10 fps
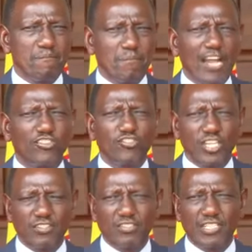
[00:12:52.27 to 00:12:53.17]
by
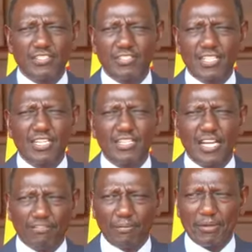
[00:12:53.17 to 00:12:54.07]
changes in
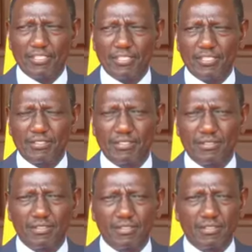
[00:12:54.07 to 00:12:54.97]
government
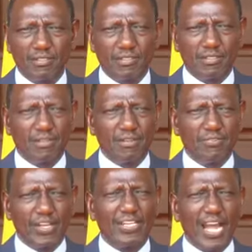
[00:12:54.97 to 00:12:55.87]

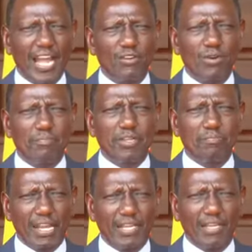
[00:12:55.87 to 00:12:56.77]
that I will be
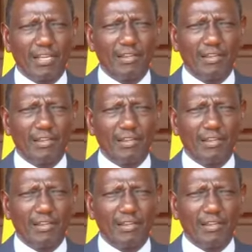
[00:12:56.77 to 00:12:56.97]
making